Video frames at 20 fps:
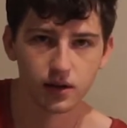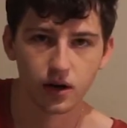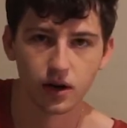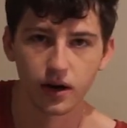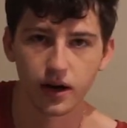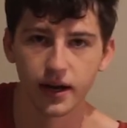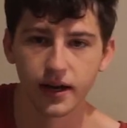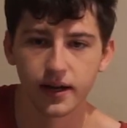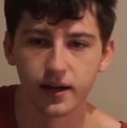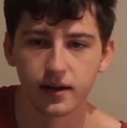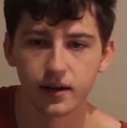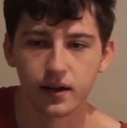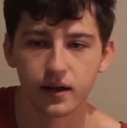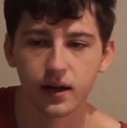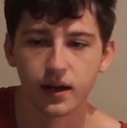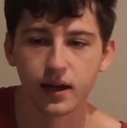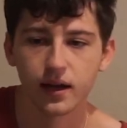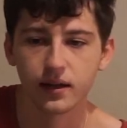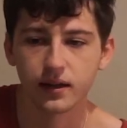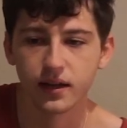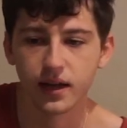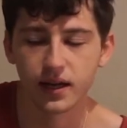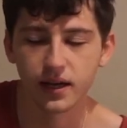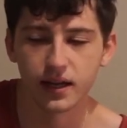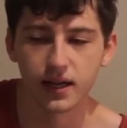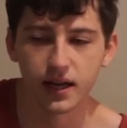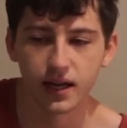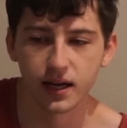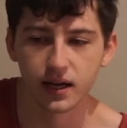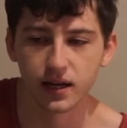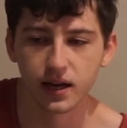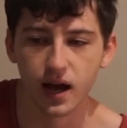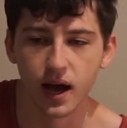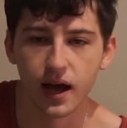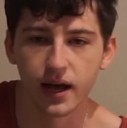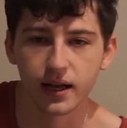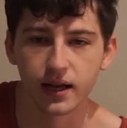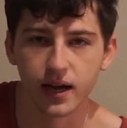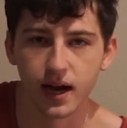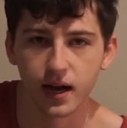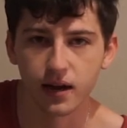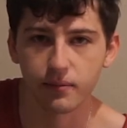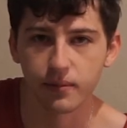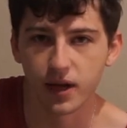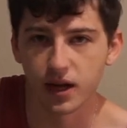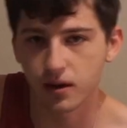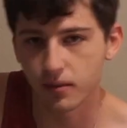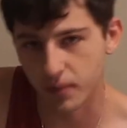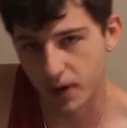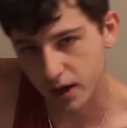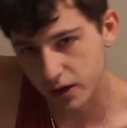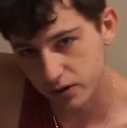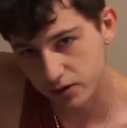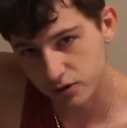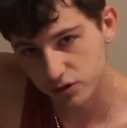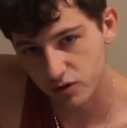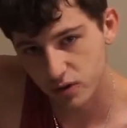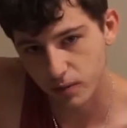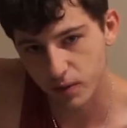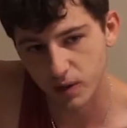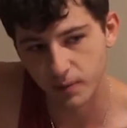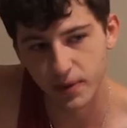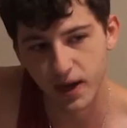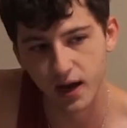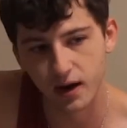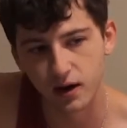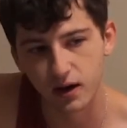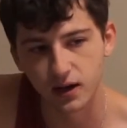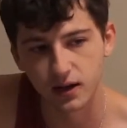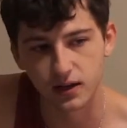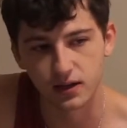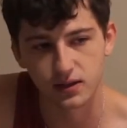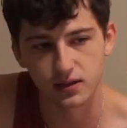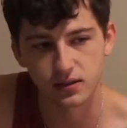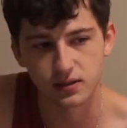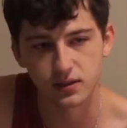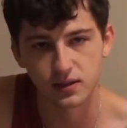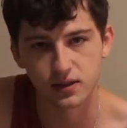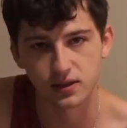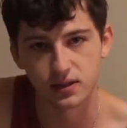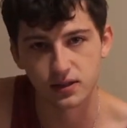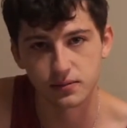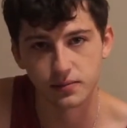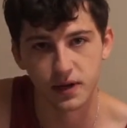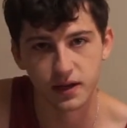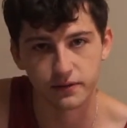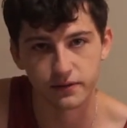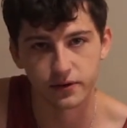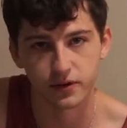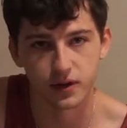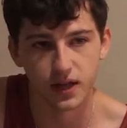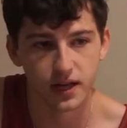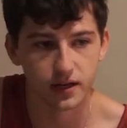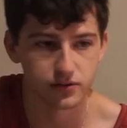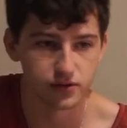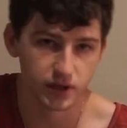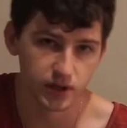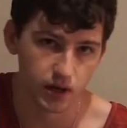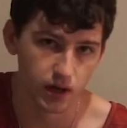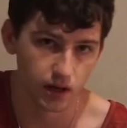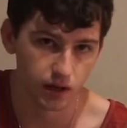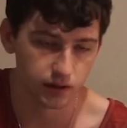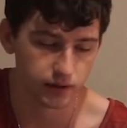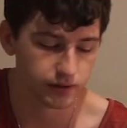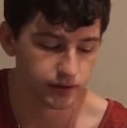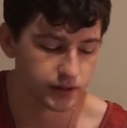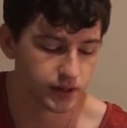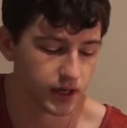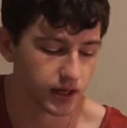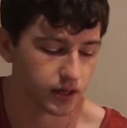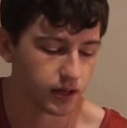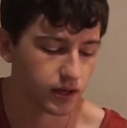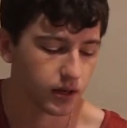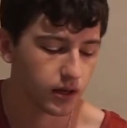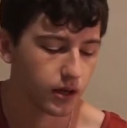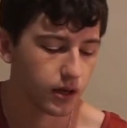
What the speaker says: Alright, and yet again, I kind of made up my own strumming pattern because this is made for electric, not acoustic.